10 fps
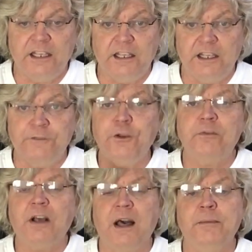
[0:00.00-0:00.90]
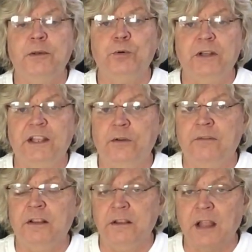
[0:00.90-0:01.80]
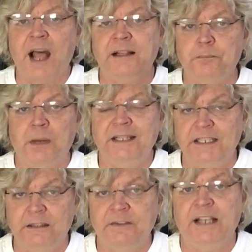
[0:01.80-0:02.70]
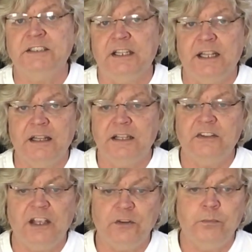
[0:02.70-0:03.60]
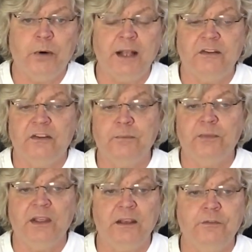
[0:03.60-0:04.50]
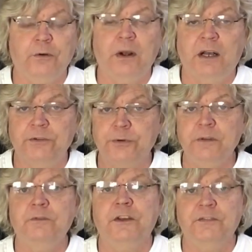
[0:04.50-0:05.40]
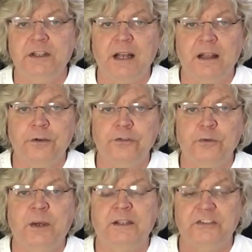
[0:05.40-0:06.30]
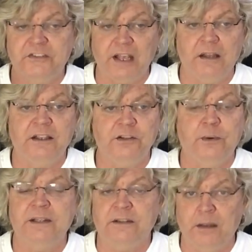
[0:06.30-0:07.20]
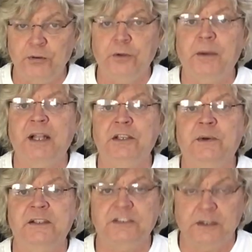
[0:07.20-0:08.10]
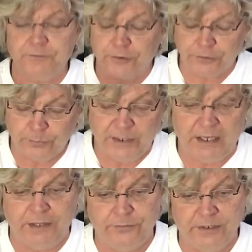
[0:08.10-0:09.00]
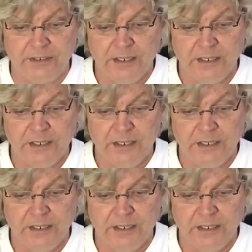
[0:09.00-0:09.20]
If you have a comic book that you have a lot of money invested in, let's say you bought something for $150, you want to sell it, you want to double your money, you want to sell it for $300.